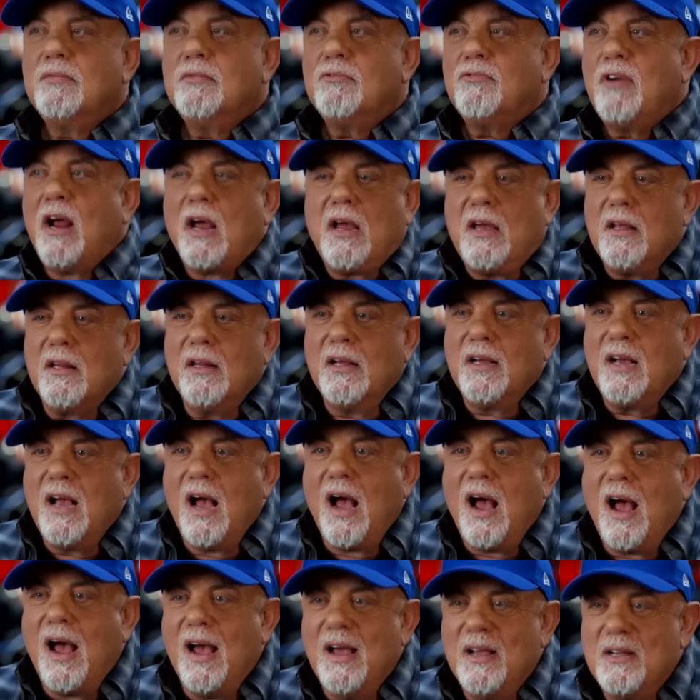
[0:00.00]
regular
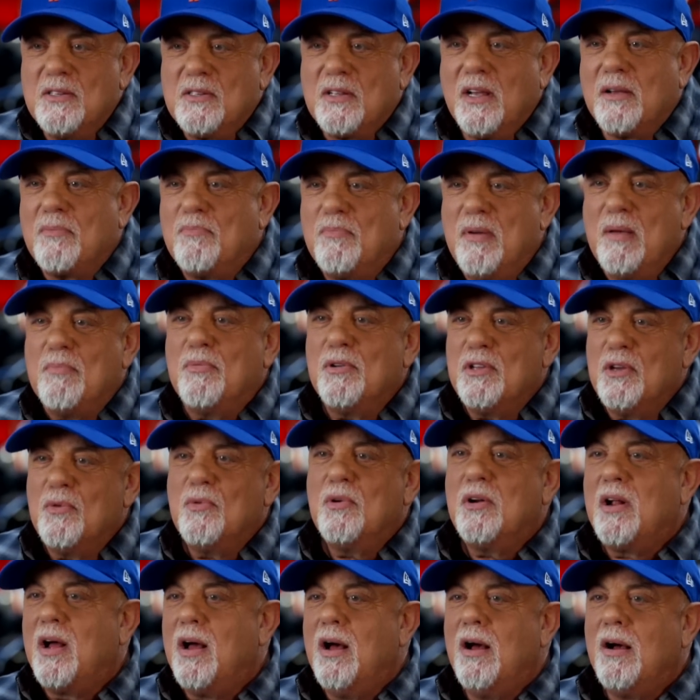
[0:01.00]
guys, like people you
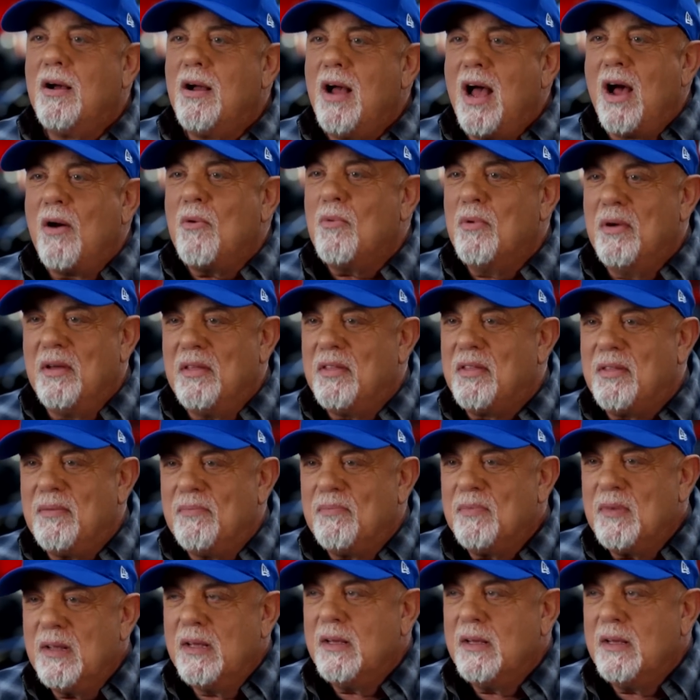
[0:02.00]
would have hung out with,